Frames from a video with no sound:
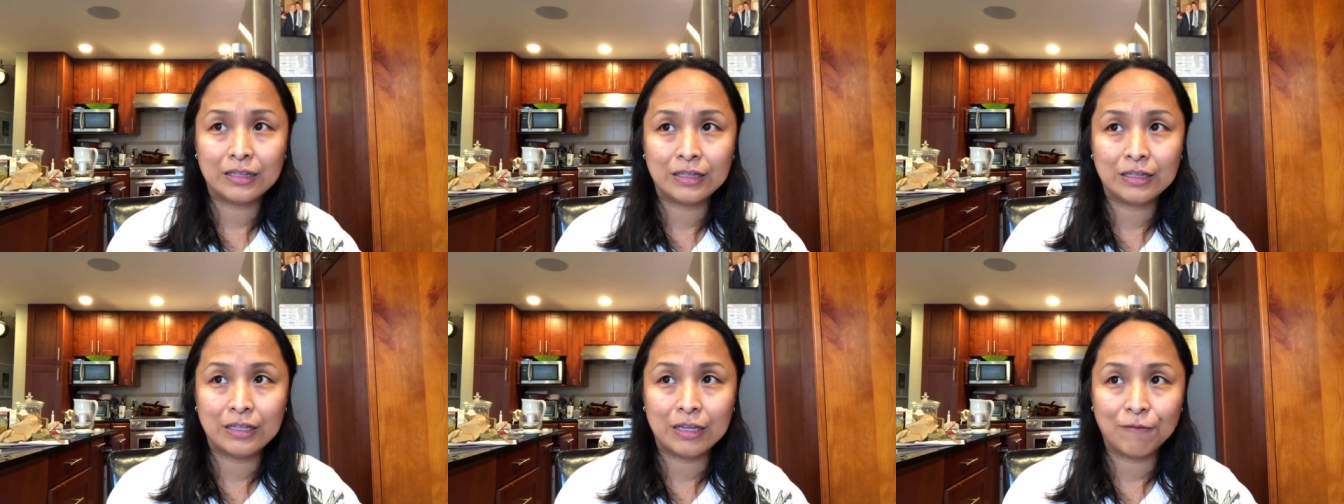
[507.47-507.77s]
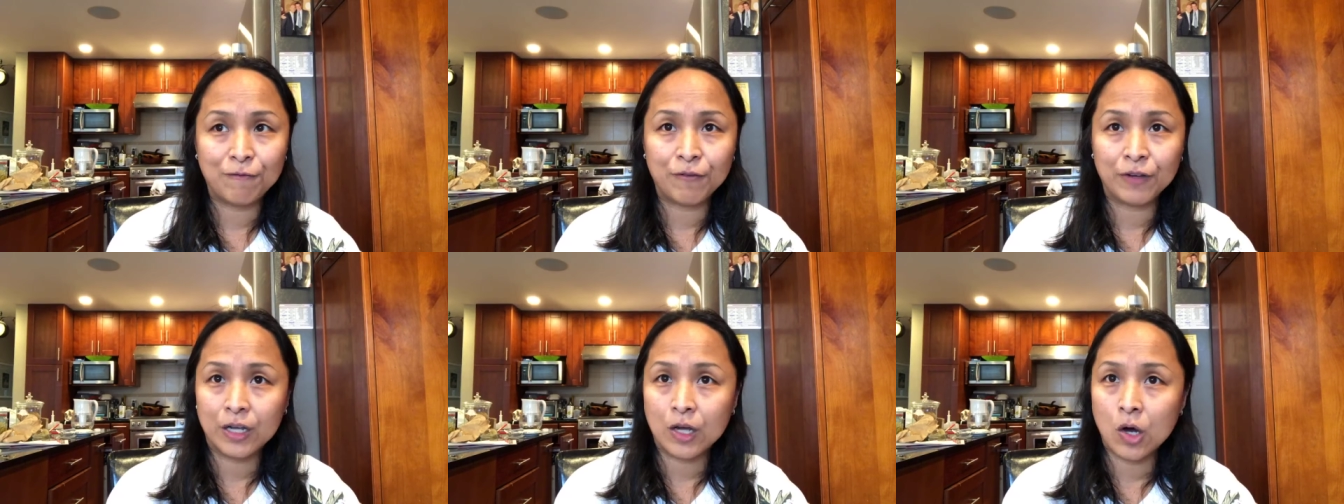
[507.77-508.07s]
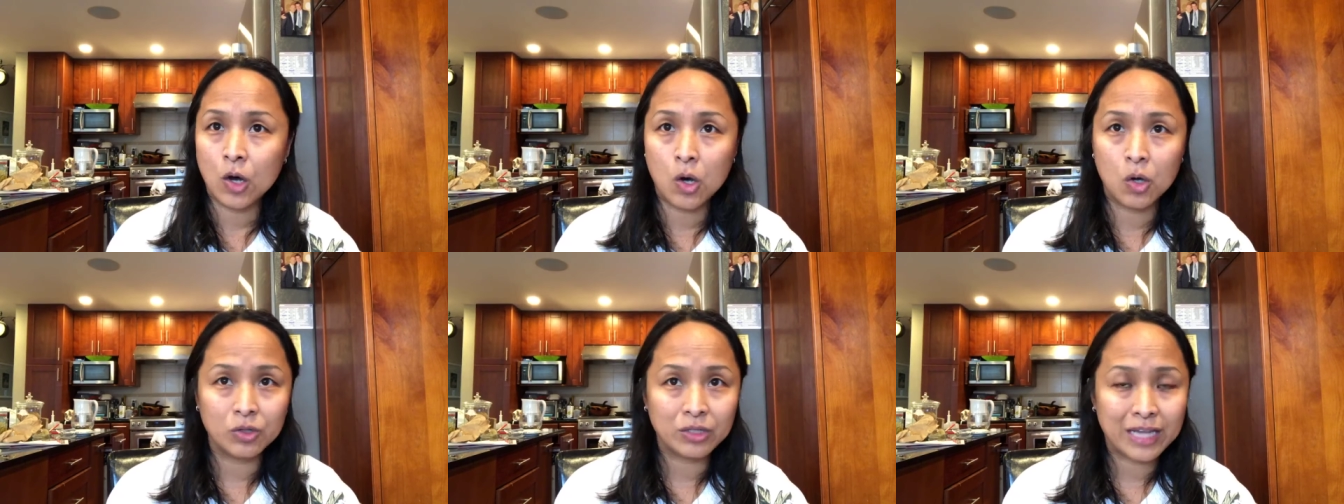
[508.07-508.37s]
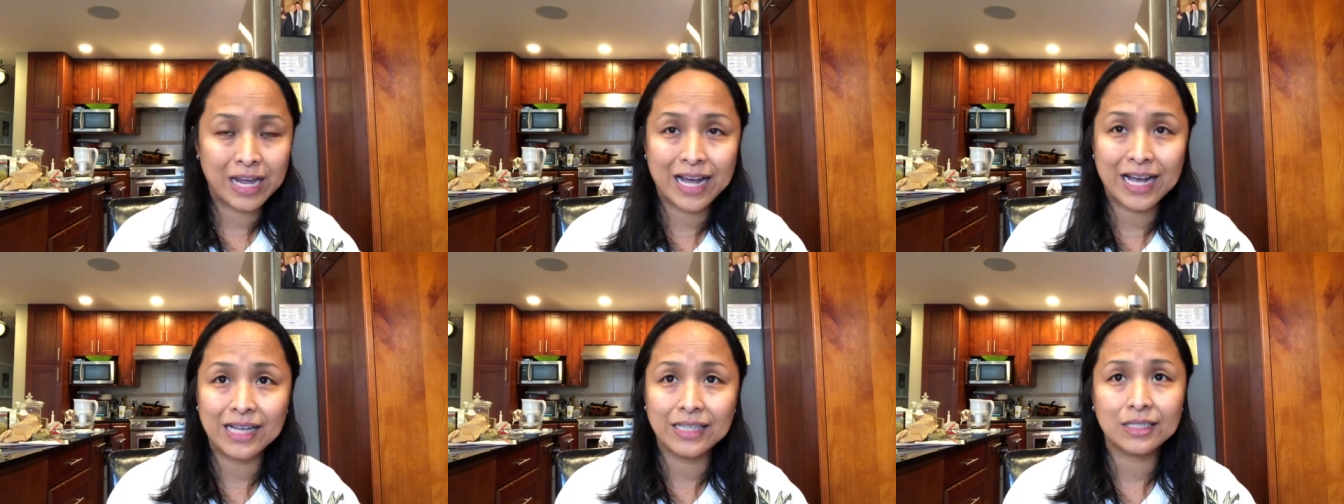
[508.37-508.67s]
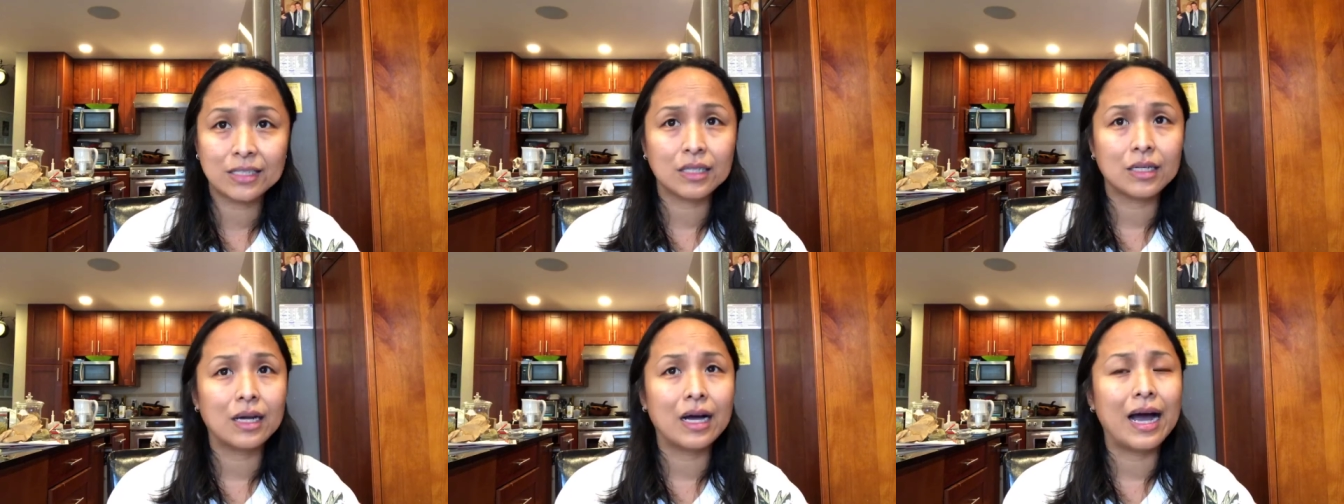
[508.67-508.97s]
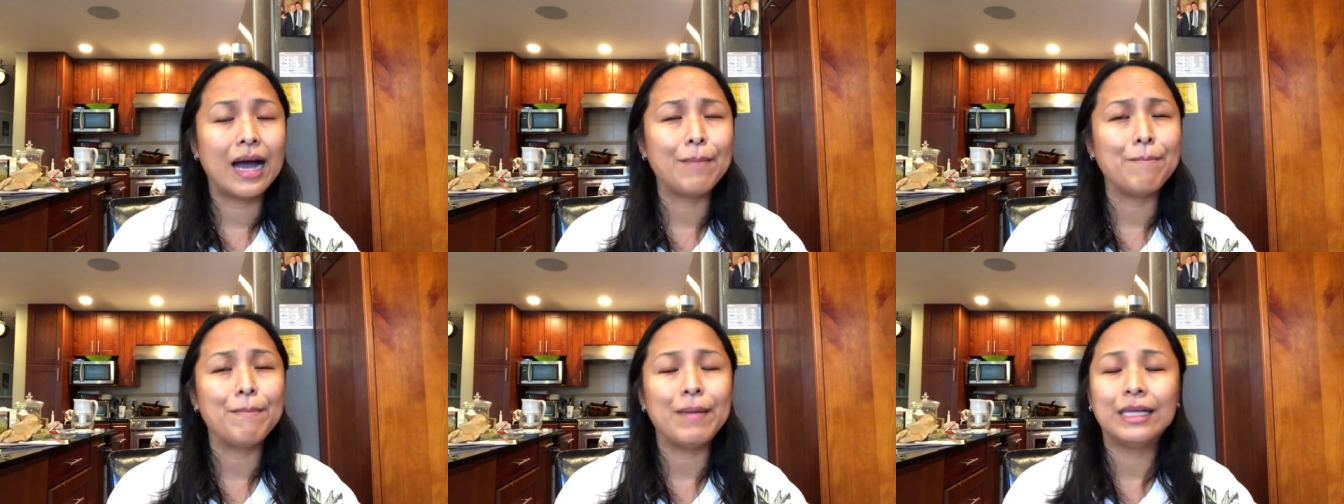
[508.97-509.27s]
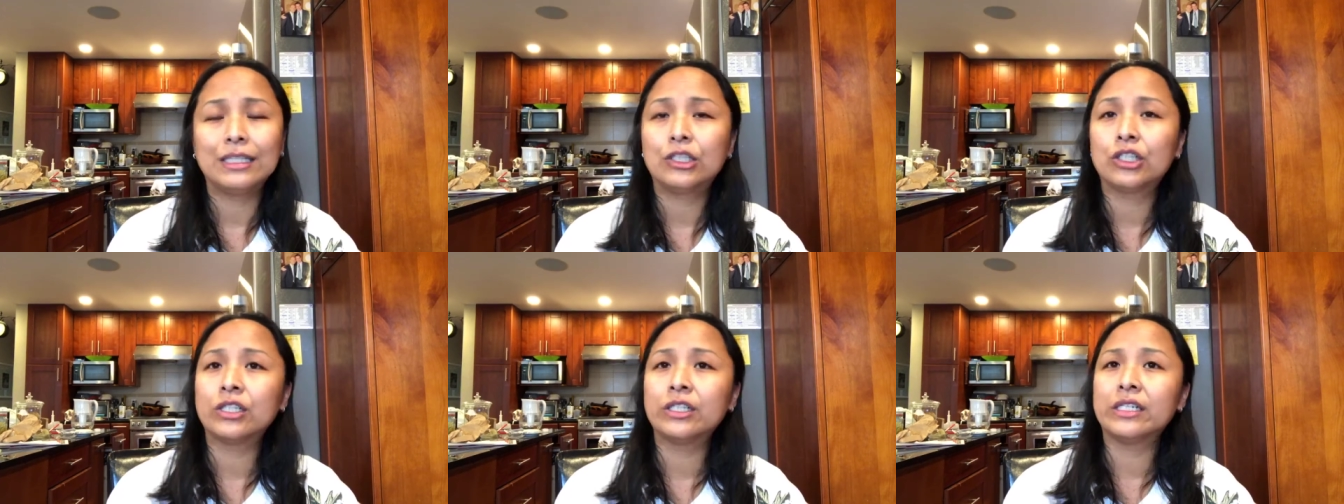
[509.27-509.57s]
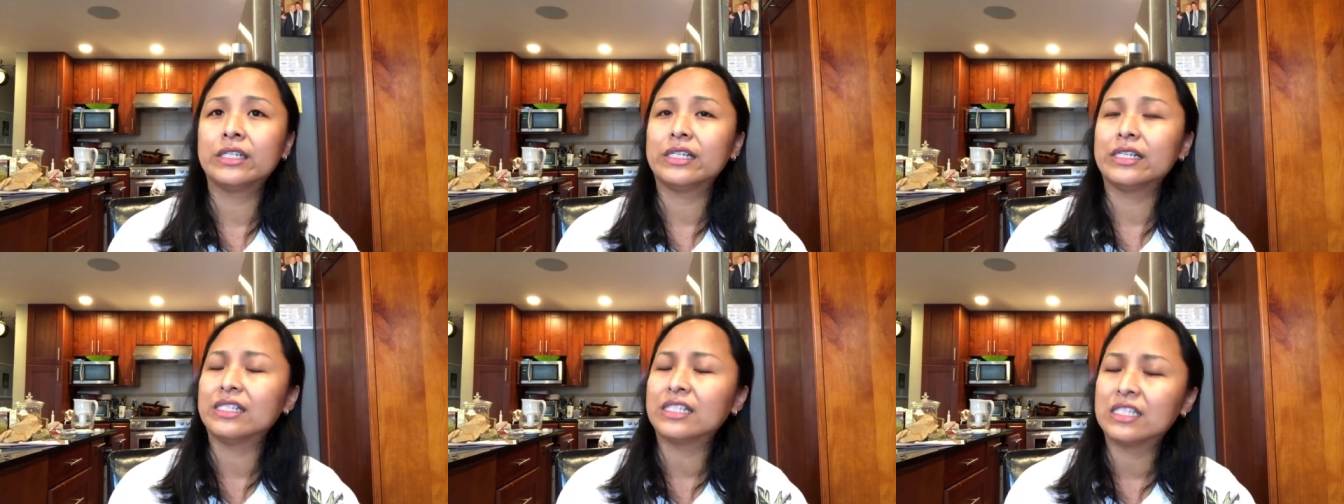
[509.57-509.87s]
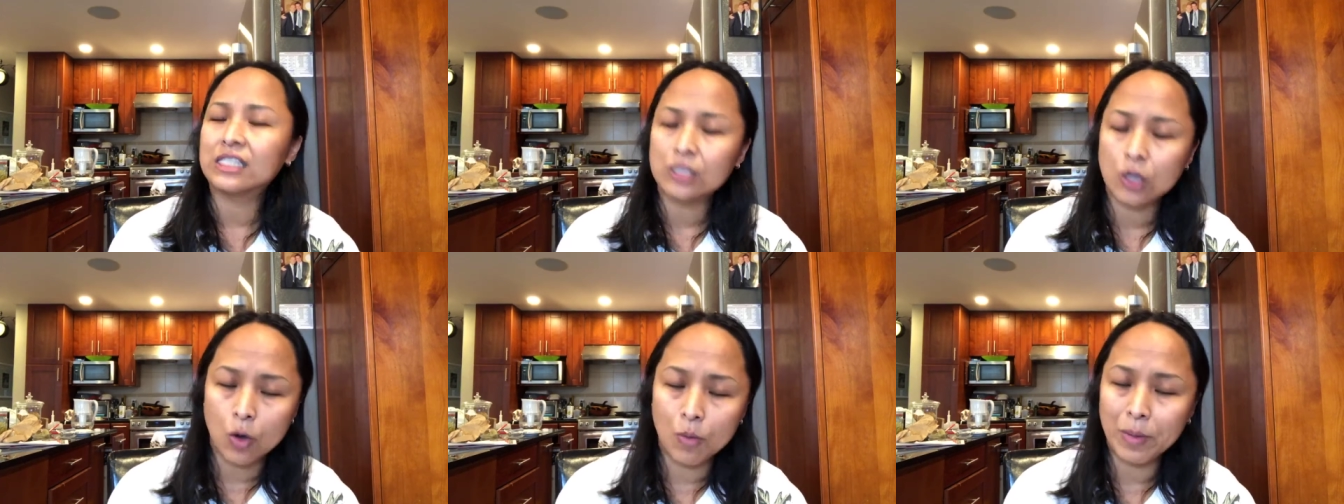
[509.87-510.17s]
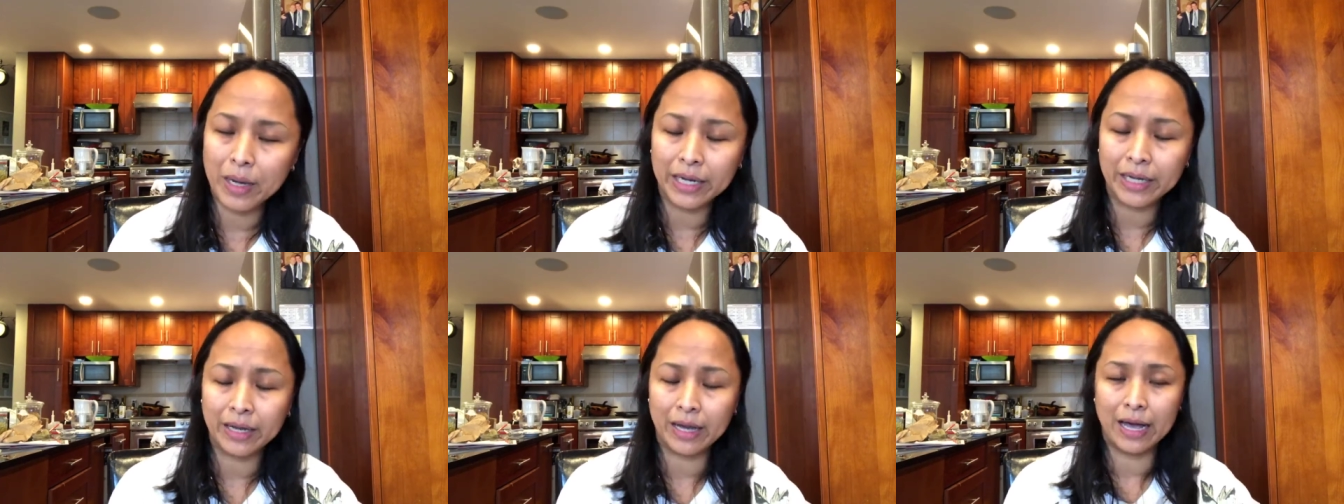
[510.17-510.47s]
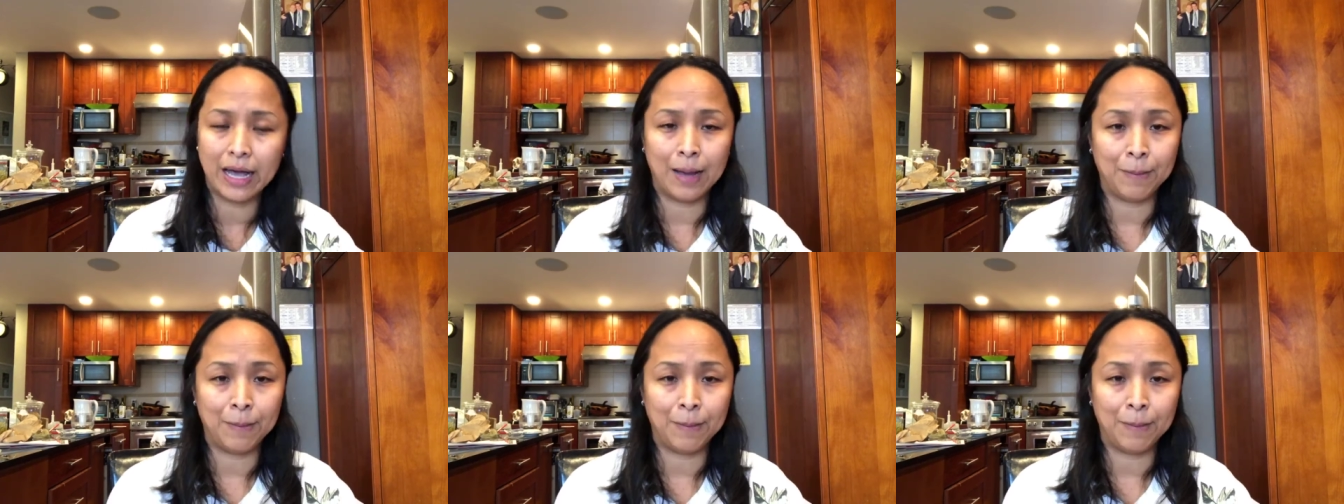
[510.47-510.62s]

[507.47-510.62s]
difficult task? I mentioned it in so many